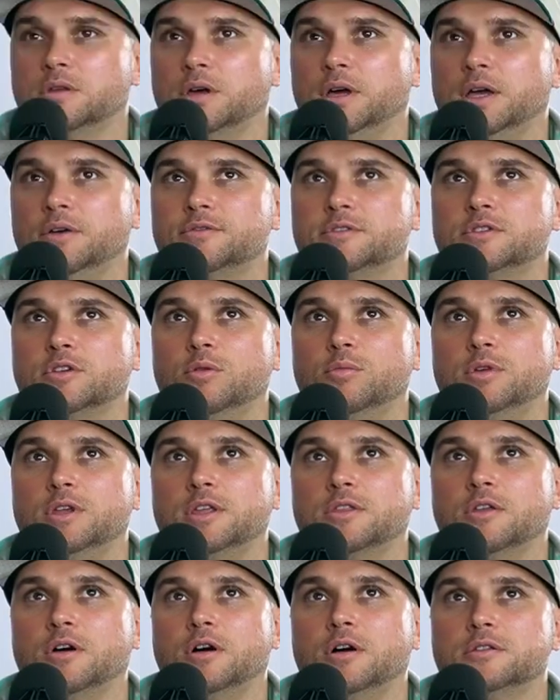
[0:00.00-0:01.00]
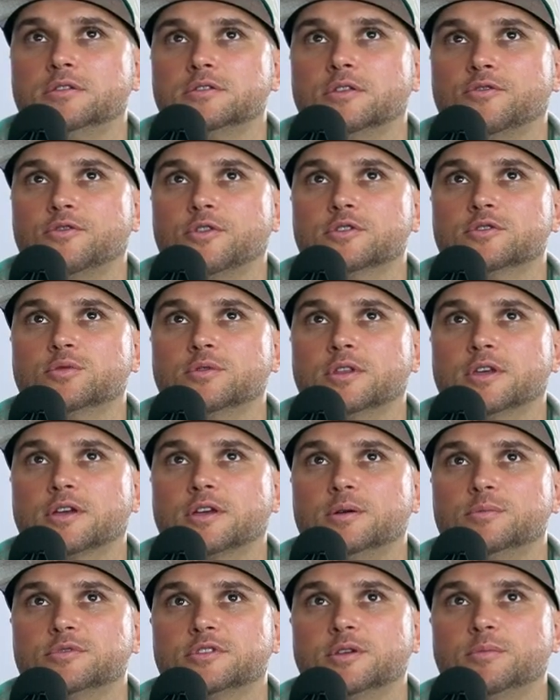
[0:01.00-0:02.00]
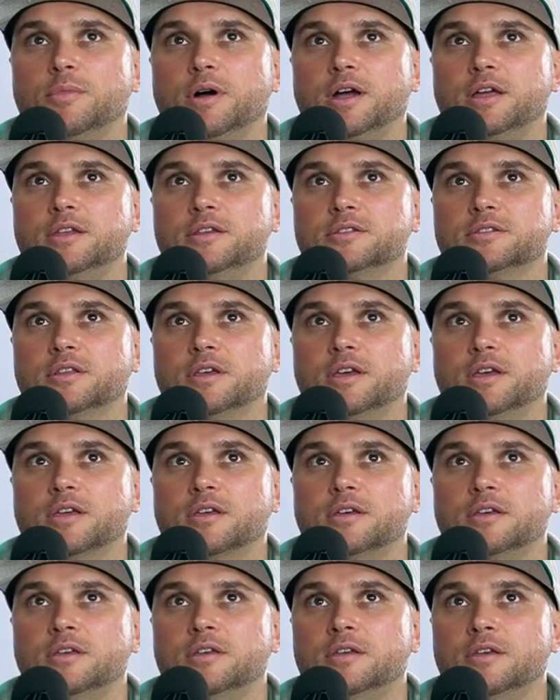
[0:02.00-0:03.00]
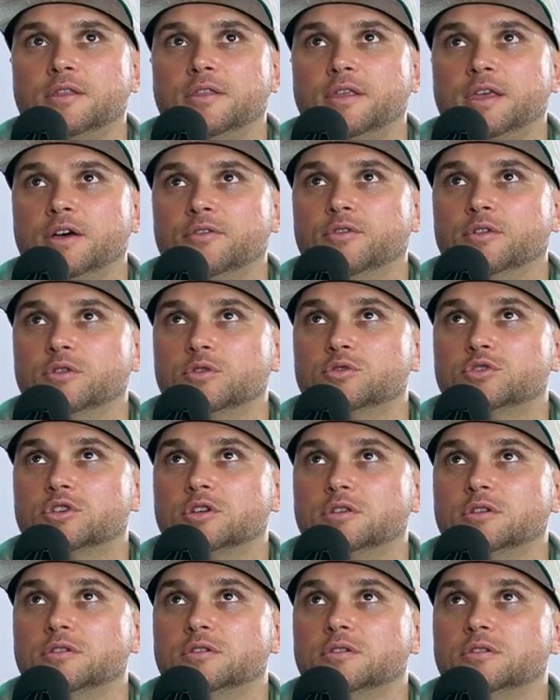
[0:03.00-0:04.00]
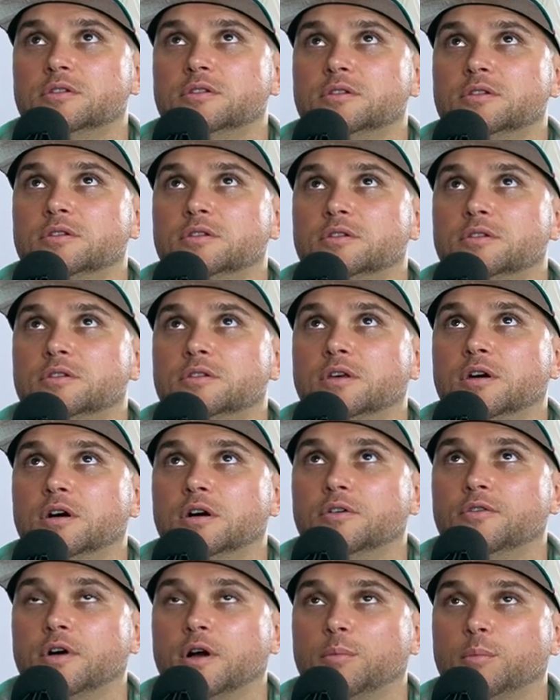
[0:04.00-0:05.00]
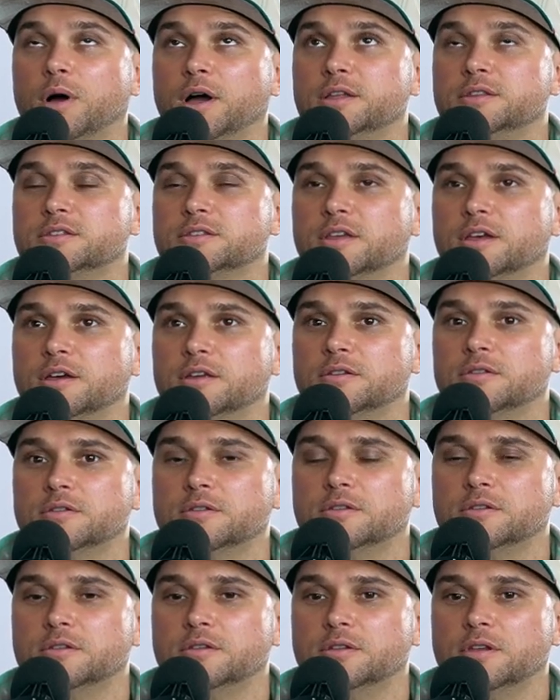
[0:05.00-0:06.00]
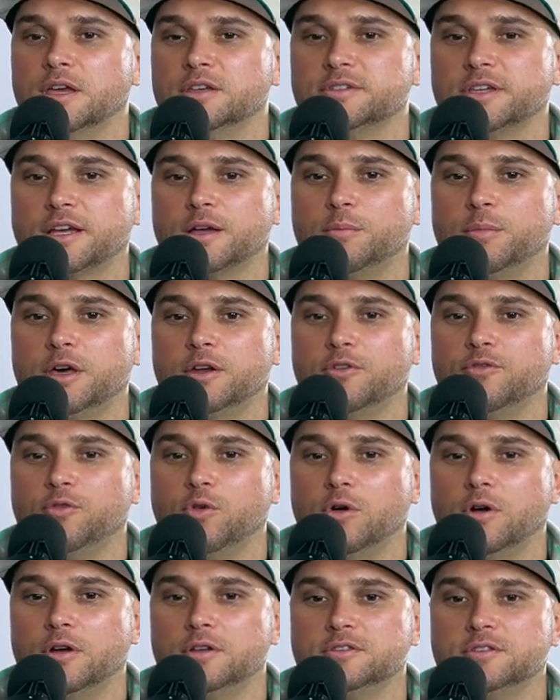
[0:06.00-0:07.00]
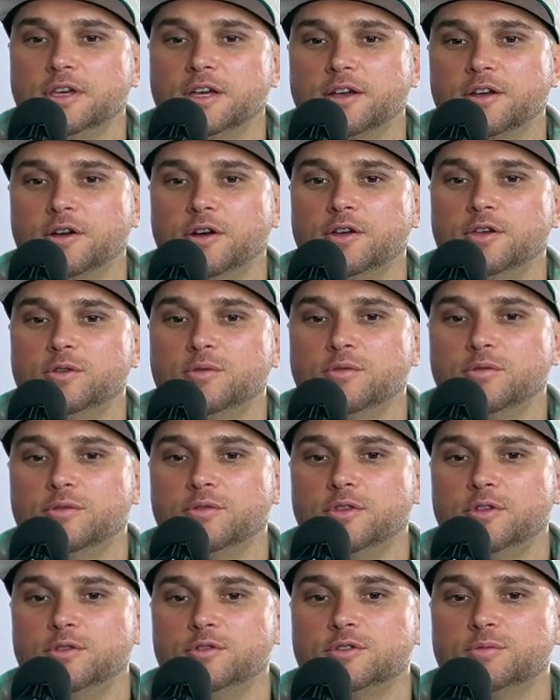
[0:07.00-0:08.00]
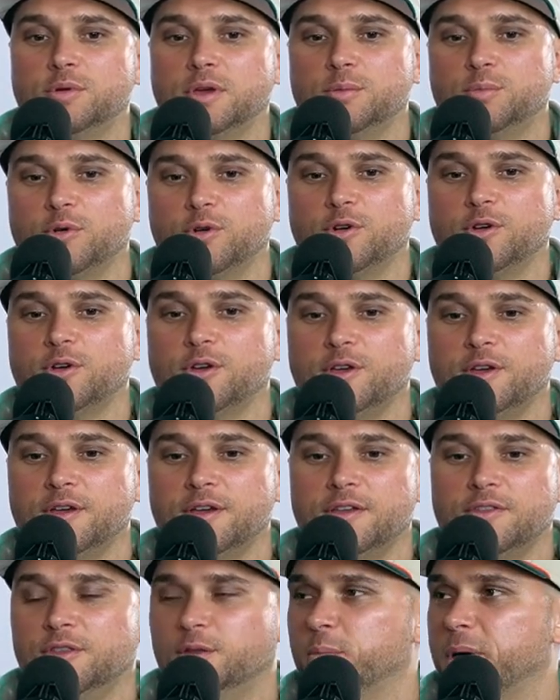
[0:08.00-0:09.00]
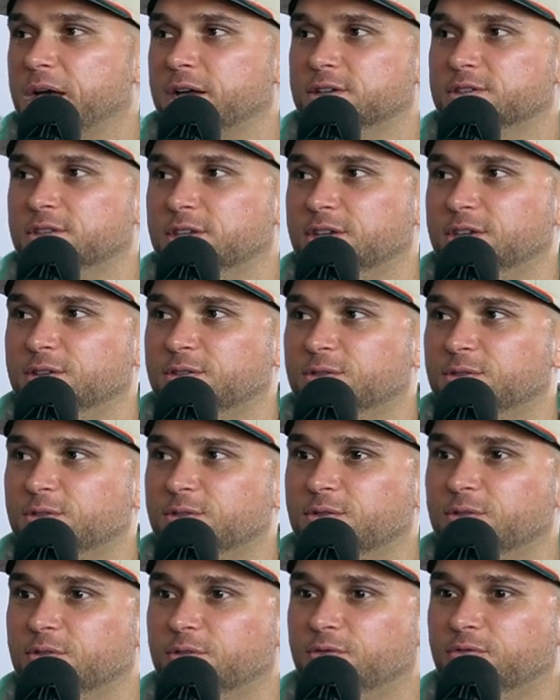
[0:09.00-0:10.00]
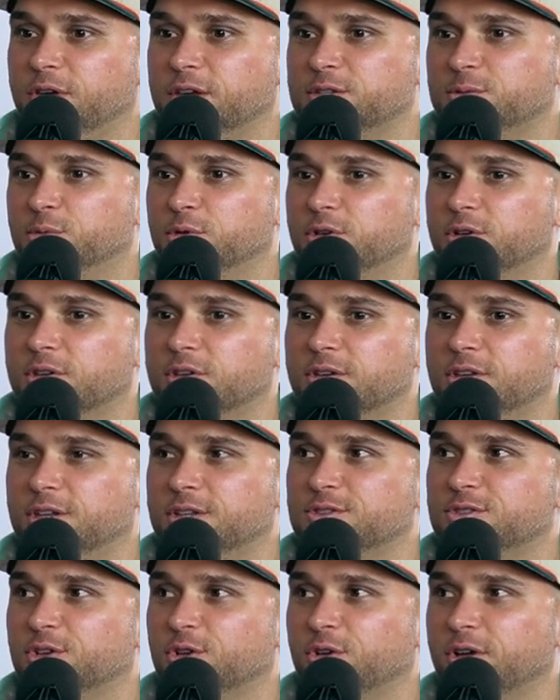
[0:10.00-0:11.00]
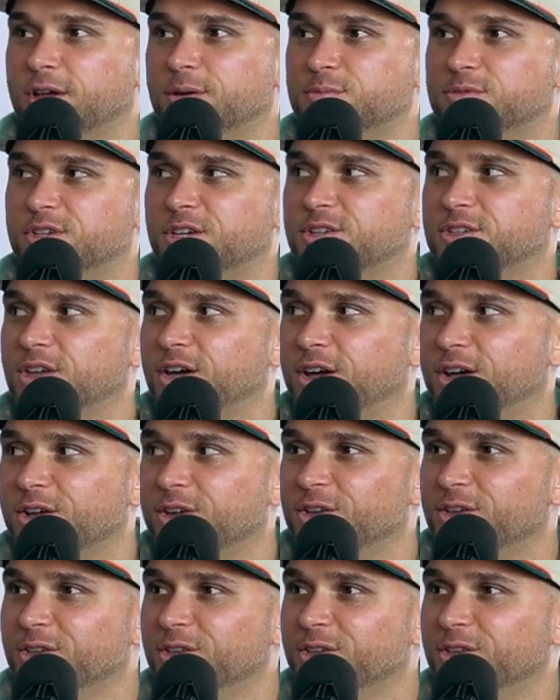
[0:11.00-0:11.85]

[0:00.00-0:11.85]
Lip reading: I have so many thoughts. The first one that comes to mind is like the evolution of our mindset as like a metaphor. It's like, are you the newspaper, the magazine, Facebook, Instagram, TikTok,